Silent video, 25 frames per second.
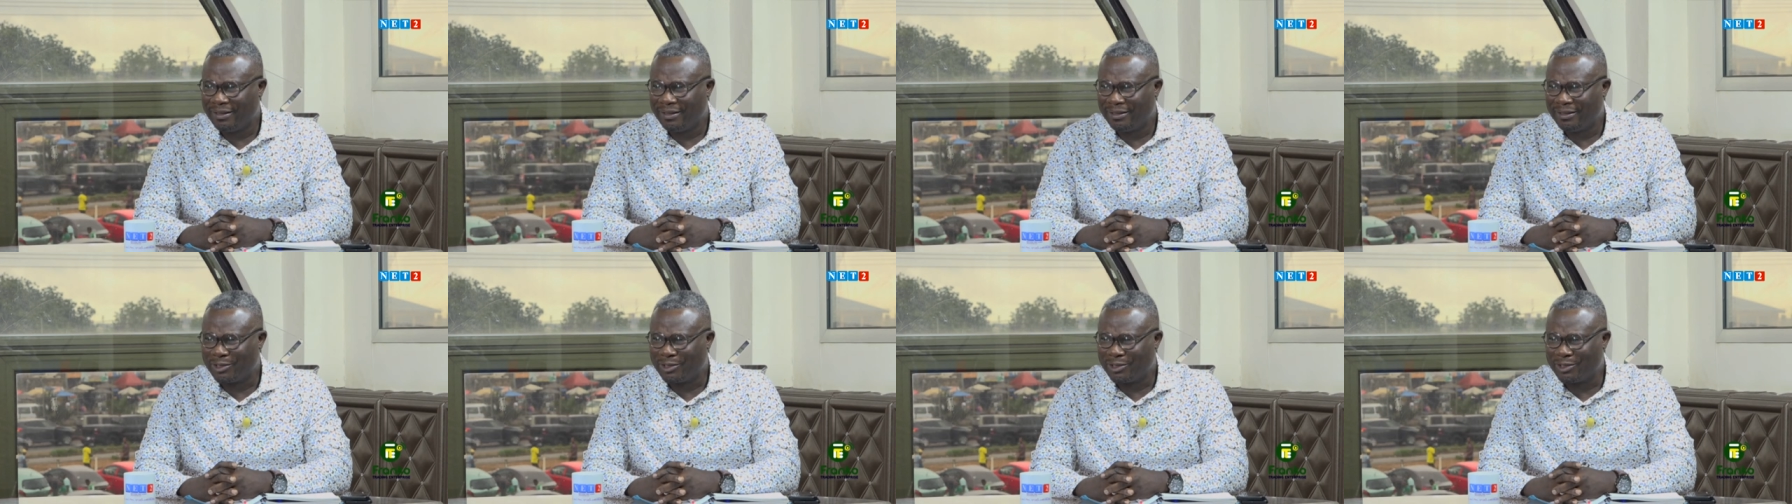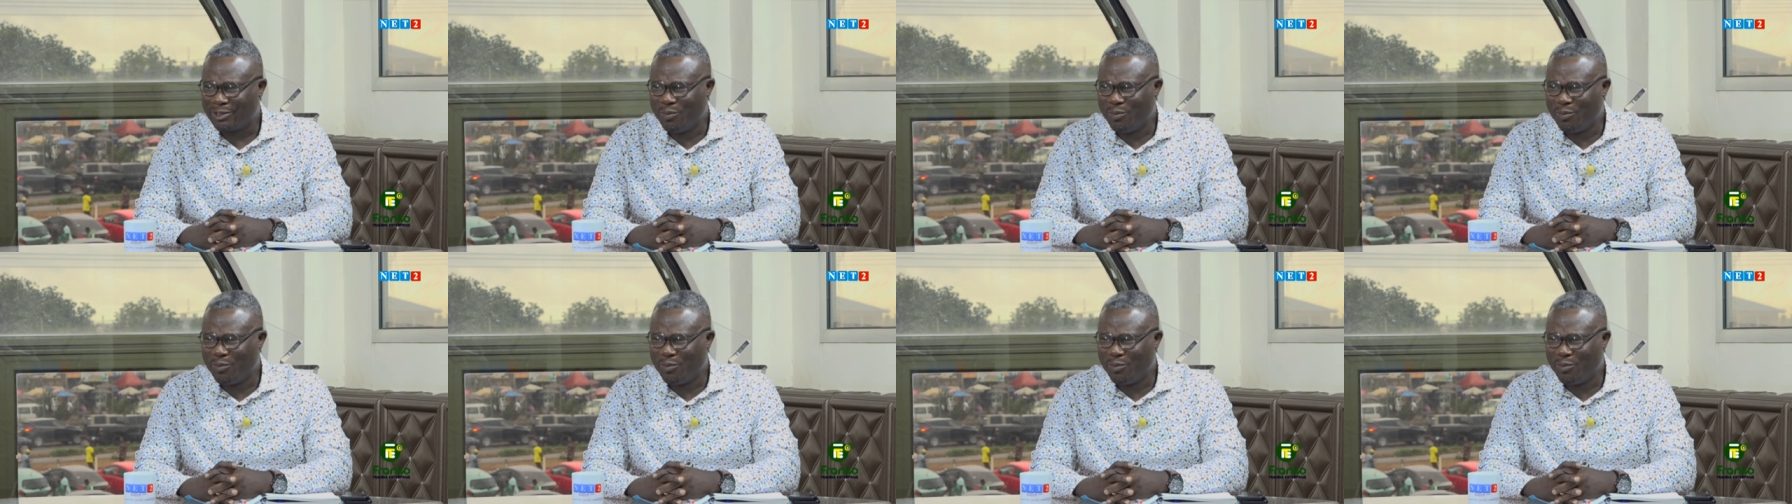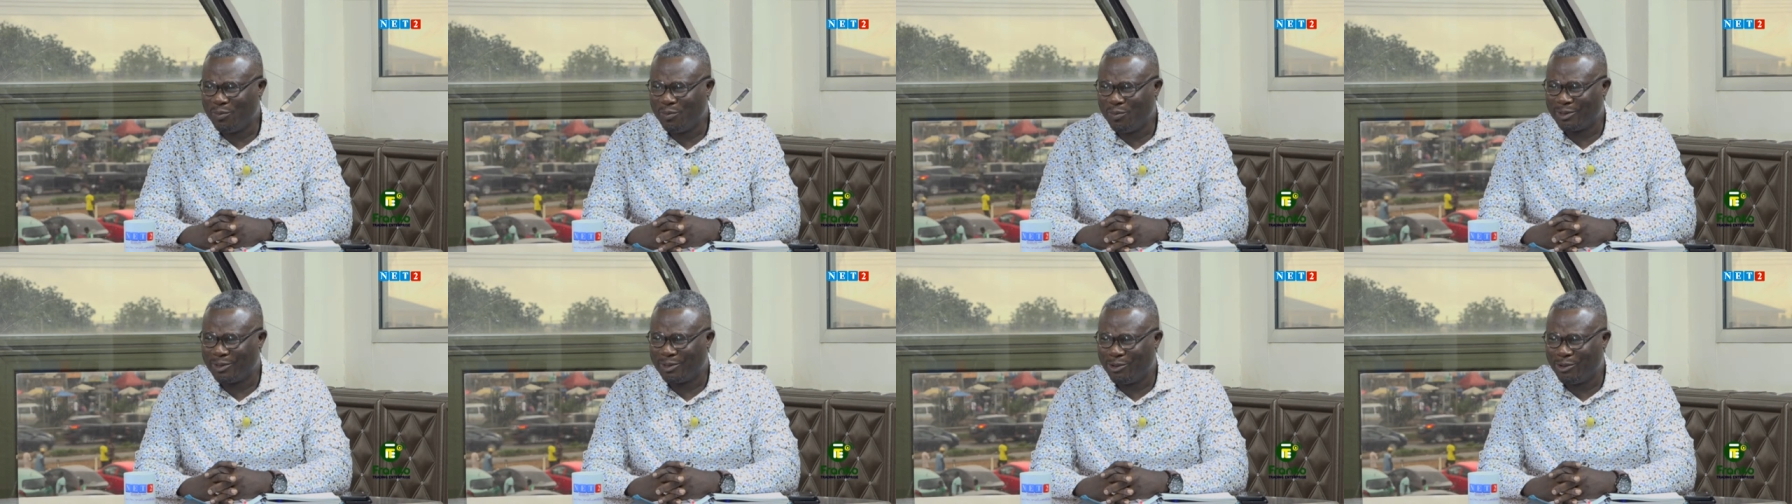So many
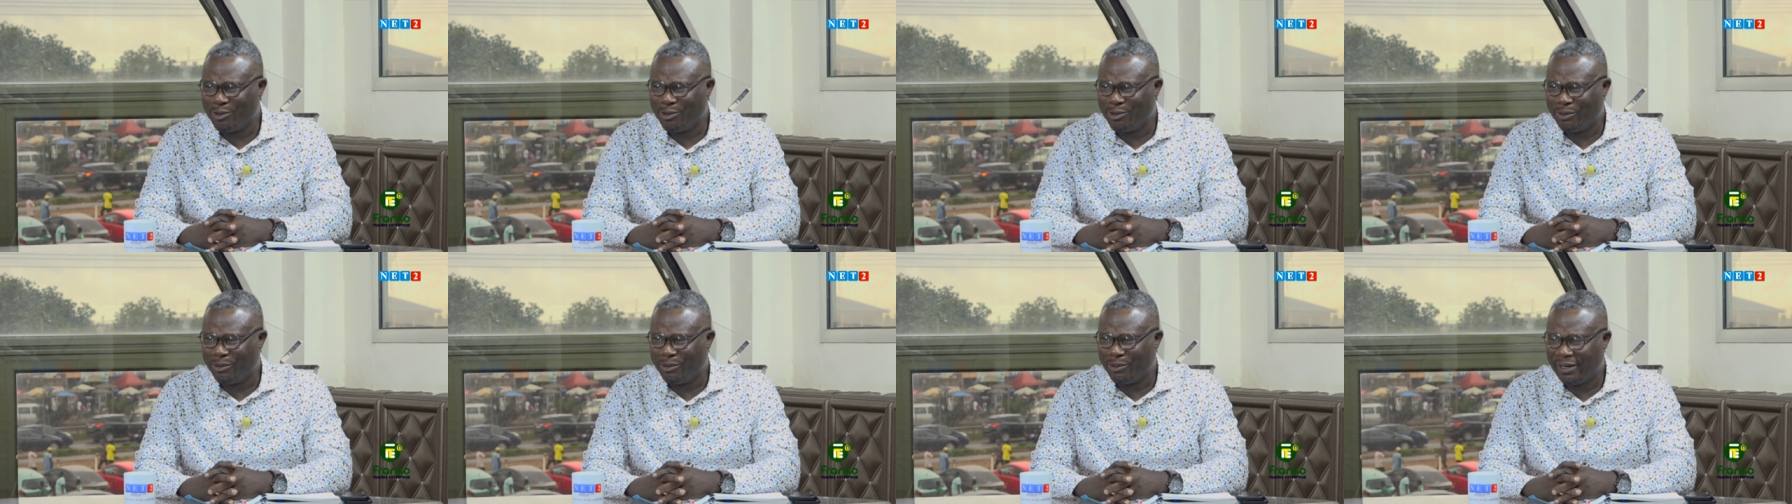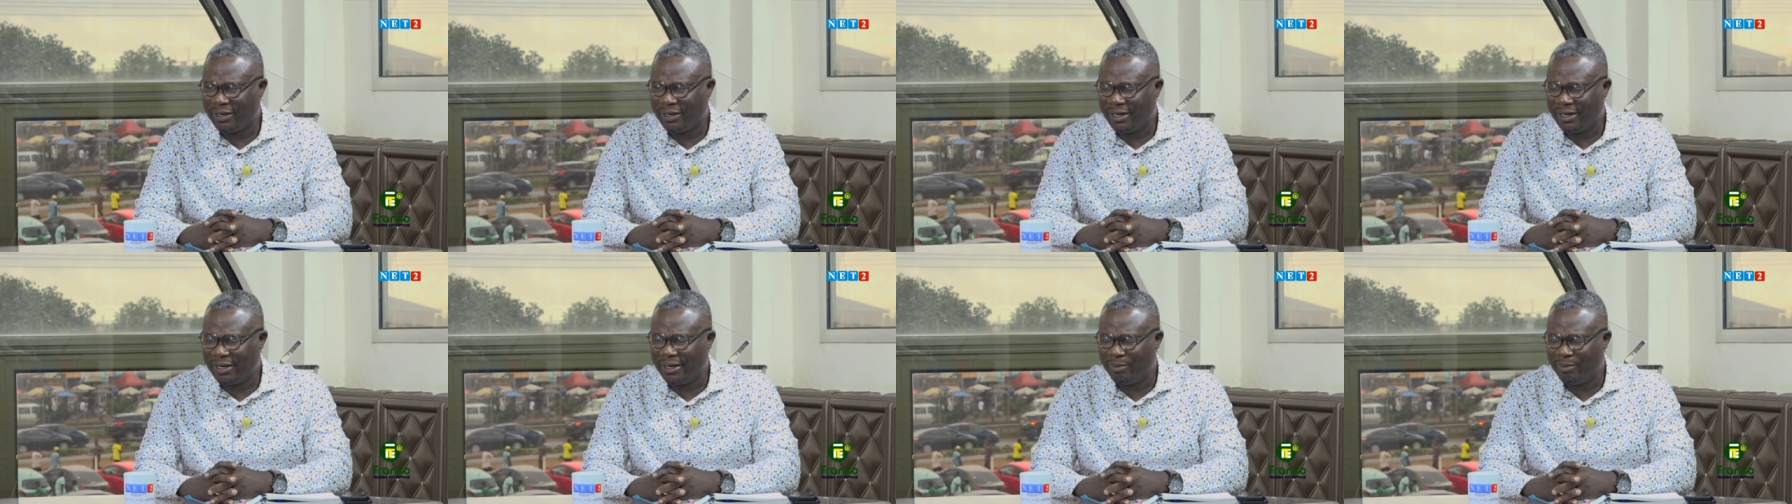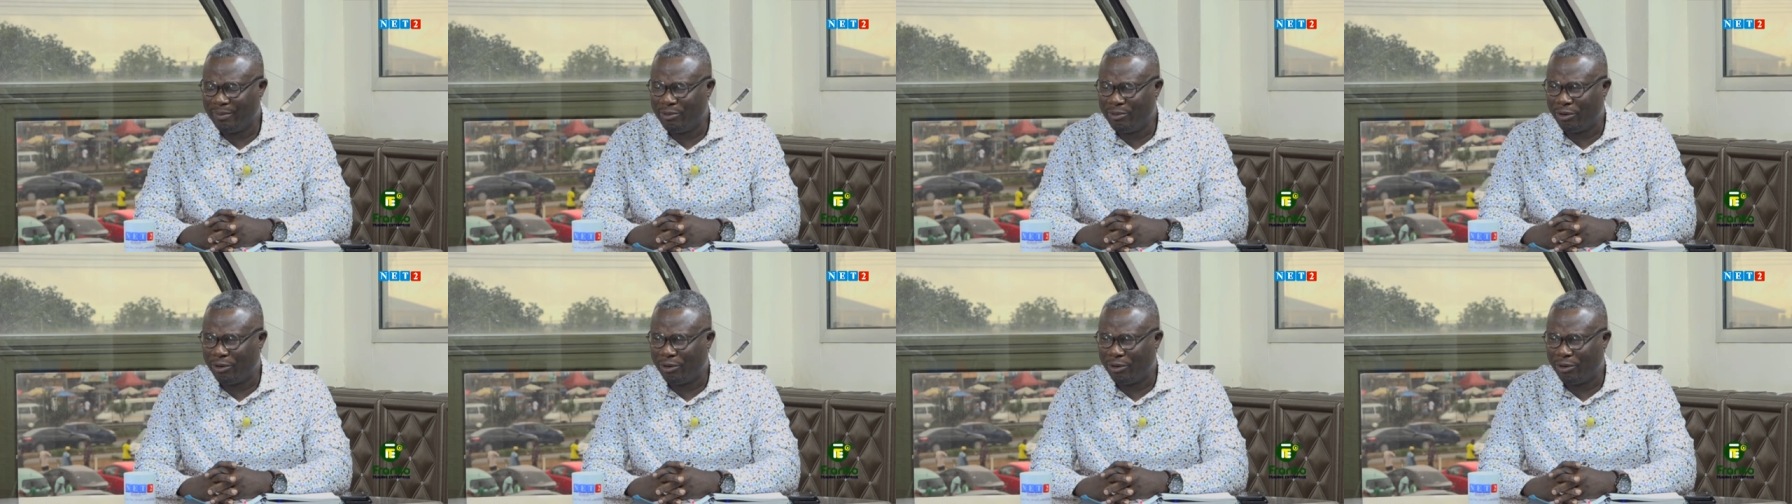years ago, and I
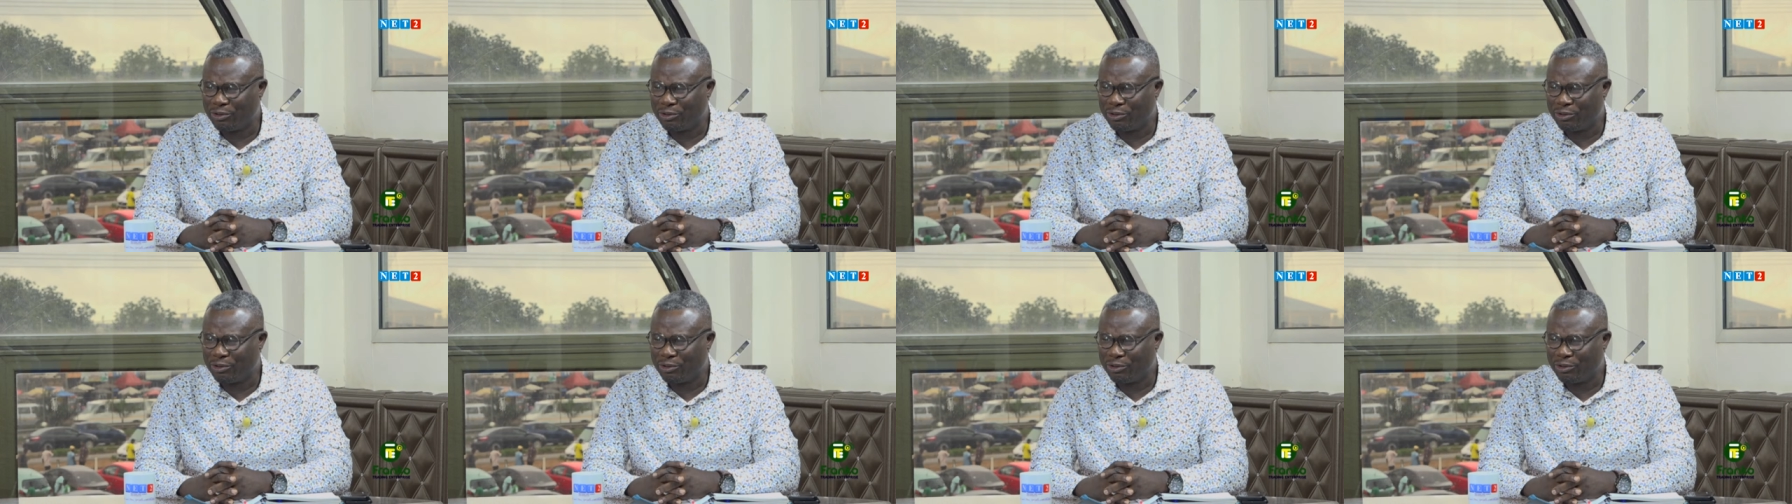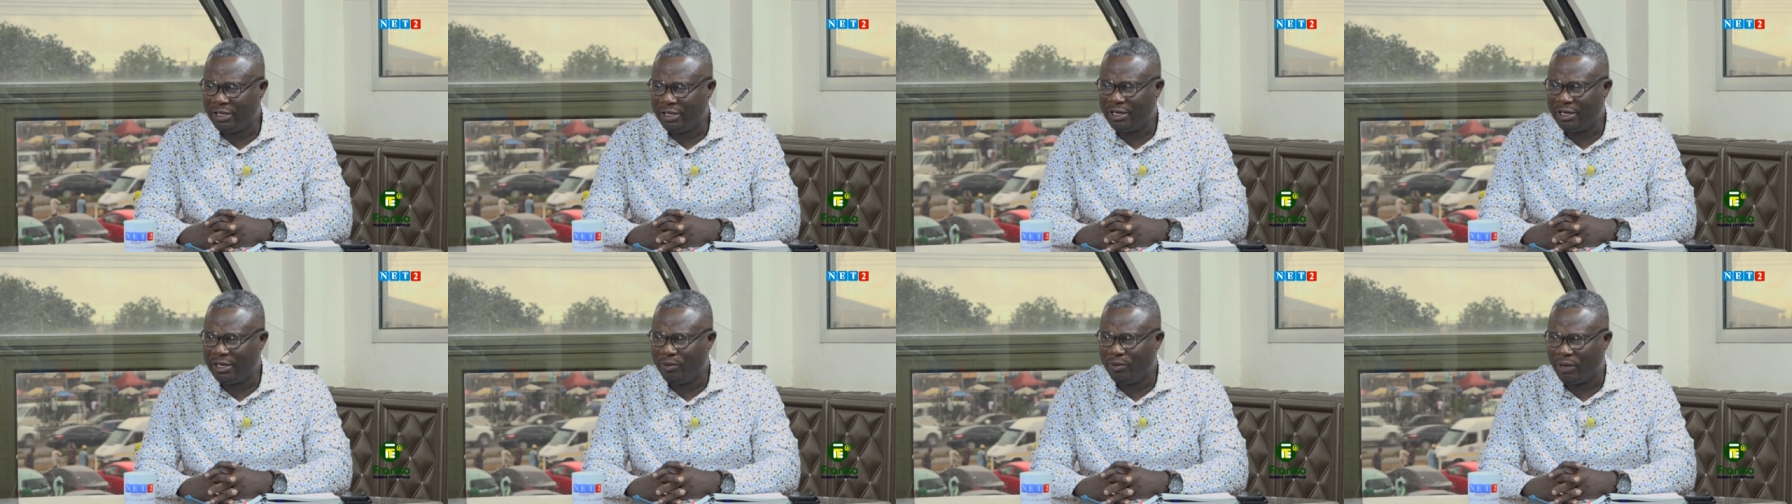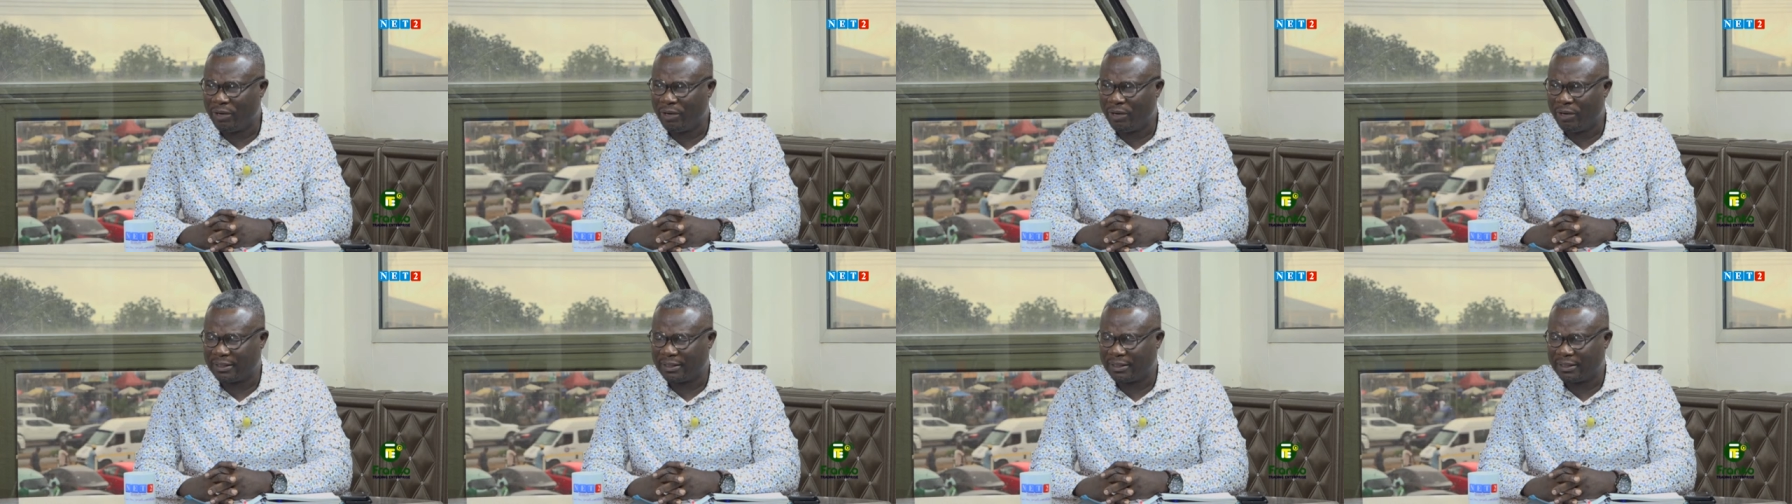may almost be reading the
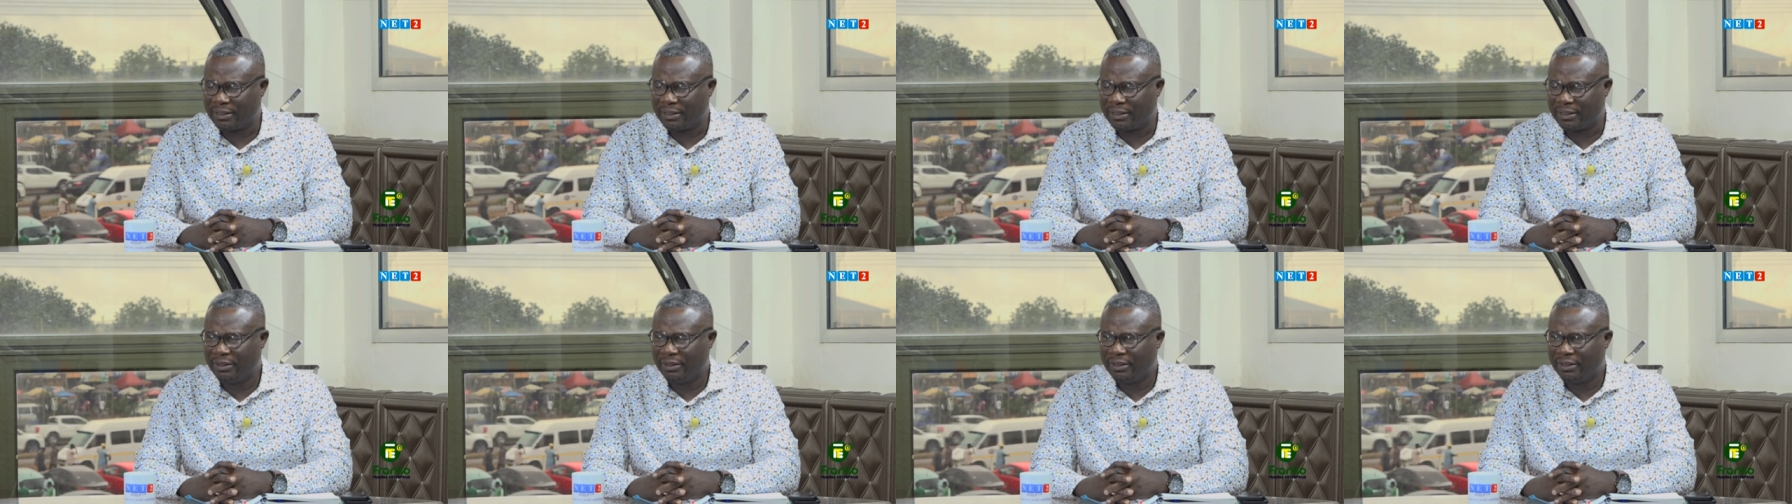whole same.